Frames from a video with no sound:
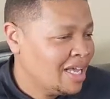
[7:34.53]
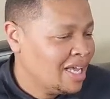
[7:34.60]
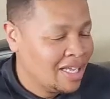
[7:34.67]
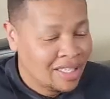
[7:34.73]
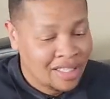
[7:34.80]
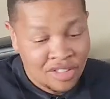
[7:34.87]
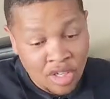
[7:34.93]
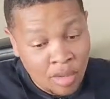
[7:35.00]

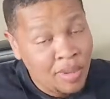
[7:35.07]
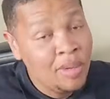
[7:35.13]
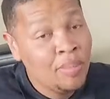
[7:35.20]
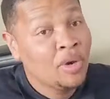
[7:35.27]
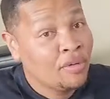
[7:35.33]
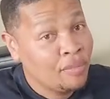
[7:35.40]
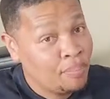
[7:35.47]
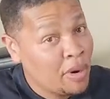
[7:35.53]
Some people
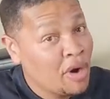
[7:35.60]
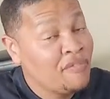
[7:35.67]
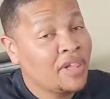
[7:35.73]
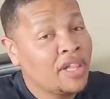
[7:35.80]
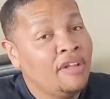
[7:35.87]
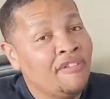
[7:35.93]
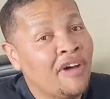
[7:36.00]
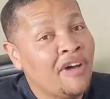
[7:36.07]
are perfectly
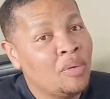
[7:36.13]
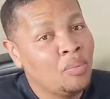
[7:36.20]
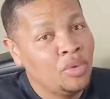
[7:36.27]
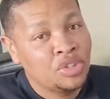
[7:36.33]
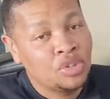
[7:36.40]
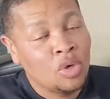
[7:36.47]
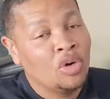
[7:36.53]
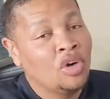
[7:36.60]
fine with
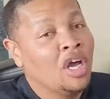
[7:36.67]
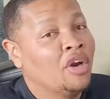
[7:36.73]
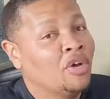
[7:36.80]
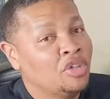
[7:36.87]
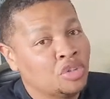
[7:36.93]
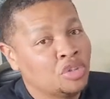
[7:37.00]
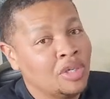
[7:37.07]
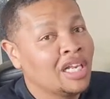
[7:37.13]
starting out on the
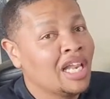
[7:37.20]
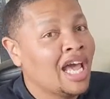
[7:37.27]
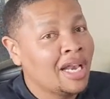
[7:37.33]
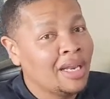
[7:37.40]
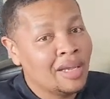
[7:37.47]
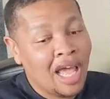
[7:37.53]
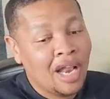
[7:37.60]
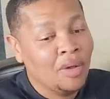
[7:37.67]
Street Glide.
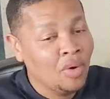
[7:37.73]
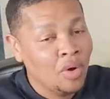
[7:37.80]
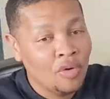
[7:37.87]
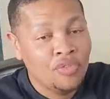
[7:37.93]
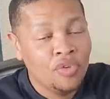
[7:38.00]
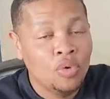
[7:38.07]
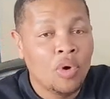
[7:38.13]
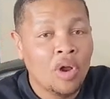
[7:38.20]
I don't know if
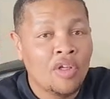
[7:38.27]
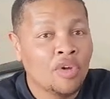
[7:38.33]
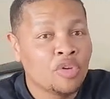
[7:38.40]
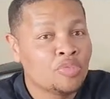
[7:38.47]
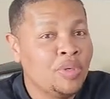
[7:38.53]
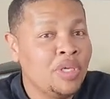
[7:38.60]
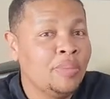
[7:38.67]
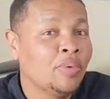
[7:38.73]
you're one of those
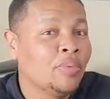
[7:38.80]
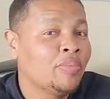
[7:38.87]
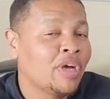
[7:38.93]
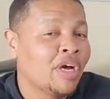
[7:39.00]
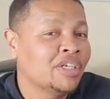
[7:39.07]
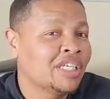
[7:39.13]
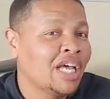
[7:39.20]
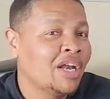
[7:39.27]
people
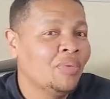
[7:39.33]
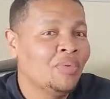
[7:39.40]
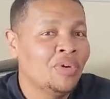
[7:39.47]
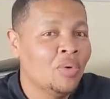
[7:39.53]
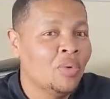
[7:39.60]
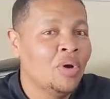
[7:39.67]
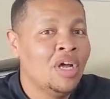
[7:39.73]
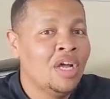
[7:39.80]
because I don't
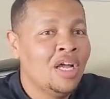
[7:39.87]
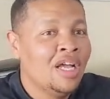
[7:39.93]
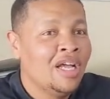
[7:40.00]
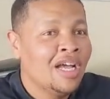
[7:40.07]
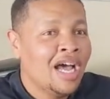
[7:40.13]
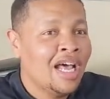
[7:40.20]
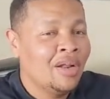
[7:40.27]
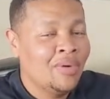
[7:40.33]
know.
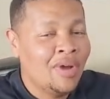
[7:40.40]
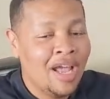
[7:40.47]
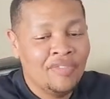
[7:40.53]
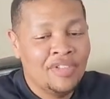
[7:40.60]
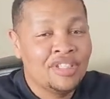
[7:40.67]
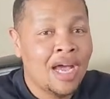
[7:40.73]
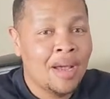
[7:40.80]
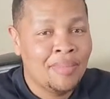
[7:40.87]
I don't have the
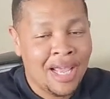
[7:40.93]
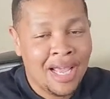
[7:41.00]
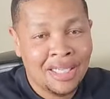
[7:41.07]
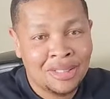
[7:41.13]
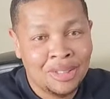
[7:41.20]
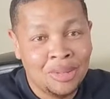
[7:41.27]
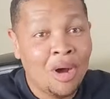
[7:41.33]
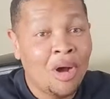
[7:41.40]
time to ask
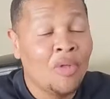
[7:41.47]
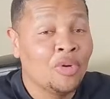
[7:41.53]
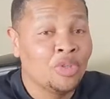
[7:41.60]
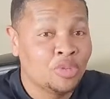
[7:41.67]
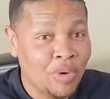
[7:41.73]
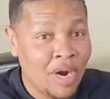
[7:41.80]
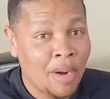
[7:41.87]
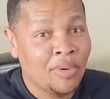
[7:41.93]
you all those
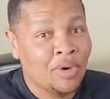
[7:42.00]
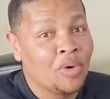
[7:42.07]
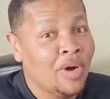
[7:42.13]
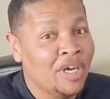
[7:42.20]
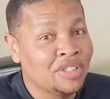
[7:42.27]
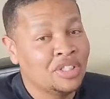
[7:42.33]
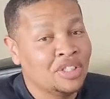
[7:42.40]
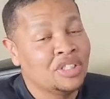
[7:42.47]
proper
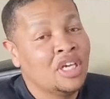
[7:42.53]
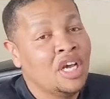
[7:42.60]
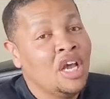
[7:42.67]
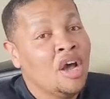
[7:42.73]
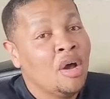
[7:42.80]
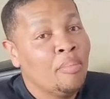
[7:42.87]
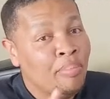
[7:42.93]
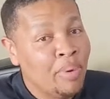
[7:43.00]
questions,
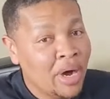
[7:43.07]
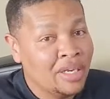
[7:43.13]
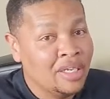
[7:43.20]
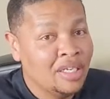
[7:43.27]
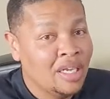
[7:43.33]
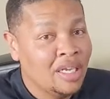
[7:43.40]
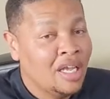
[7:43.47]
but